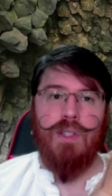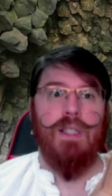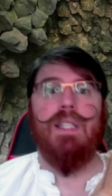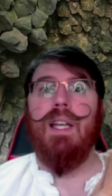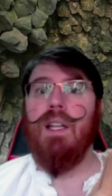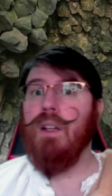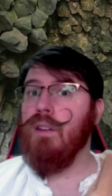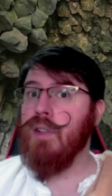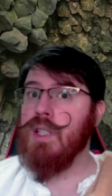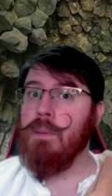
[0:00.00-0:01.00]
So let's head on
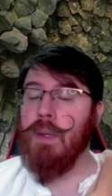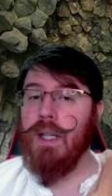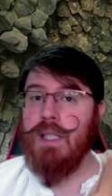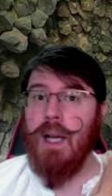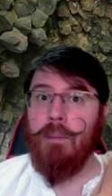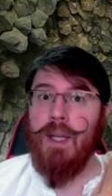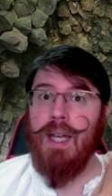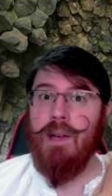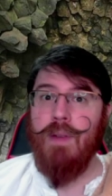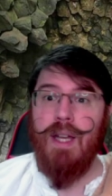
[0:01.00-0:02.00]
over to the bar top
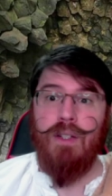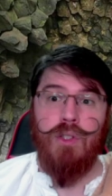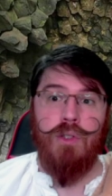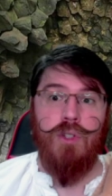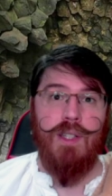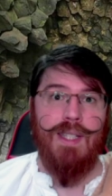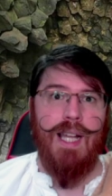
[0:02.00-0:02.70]
cam and do just